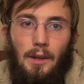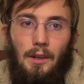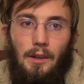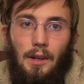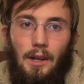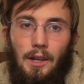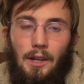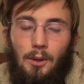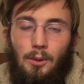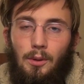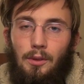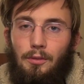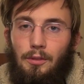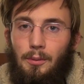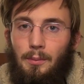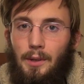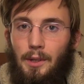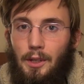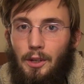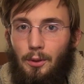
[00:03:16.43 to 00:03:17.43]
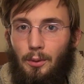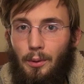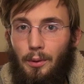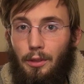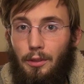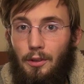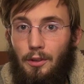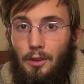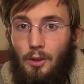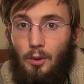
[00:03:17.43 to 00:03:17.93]
And anyone familiar
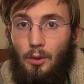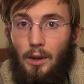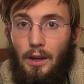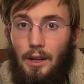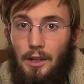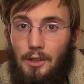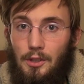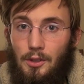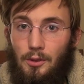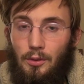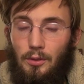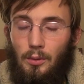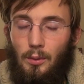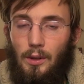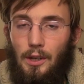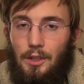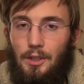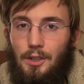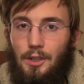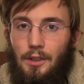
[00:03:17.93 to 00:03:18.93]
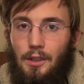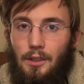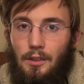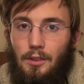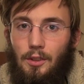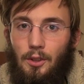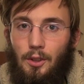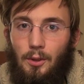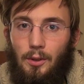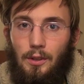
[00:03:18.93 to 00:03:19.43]
with the New Age who's watching
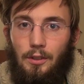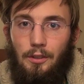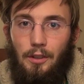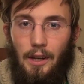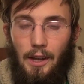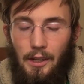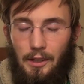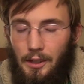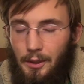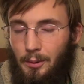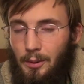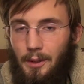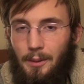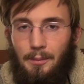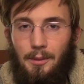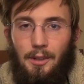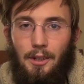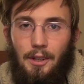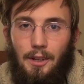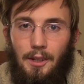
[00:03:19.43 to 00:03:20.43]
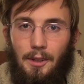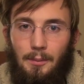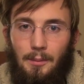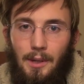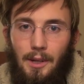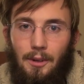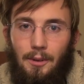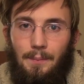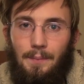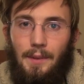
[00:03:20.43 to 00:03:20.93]
this, you know exactly what I'm talking
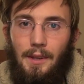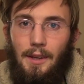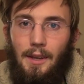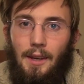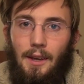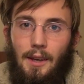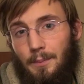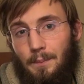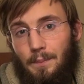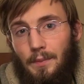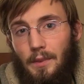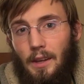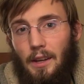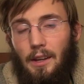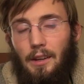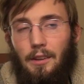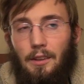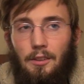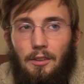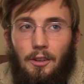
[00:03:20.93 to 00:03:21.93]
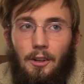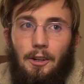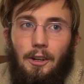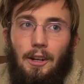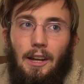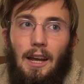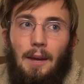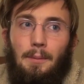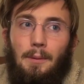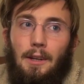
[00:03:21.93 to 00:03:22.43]
about and this
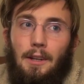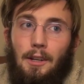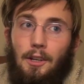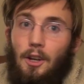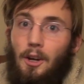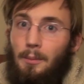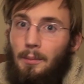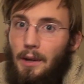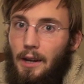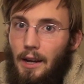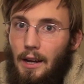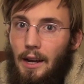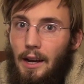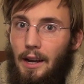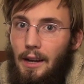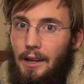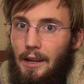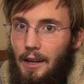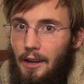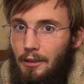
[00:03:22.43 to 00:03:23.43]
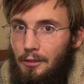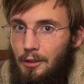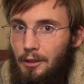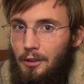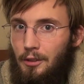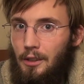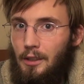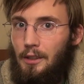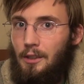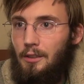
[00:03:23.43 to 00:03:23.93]
started happening. It caught my eye,
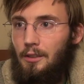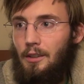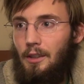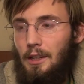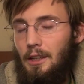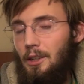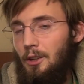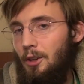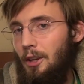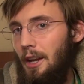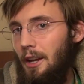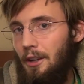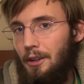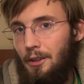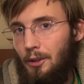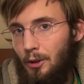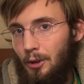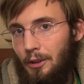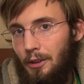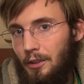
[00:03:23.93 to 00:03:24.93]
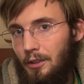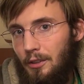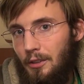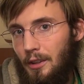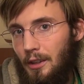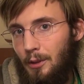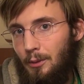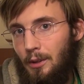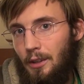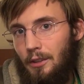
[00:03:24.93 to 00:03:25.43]
obviously, because like you can't ignore this
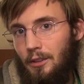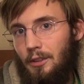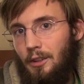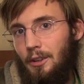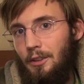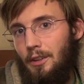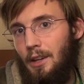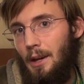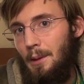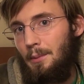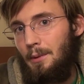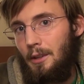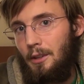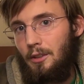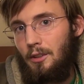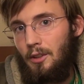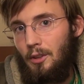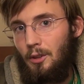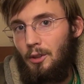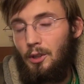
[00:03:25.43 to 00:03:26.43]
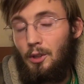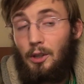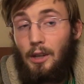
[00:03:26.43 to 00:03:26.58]
thing when it starts happening to you.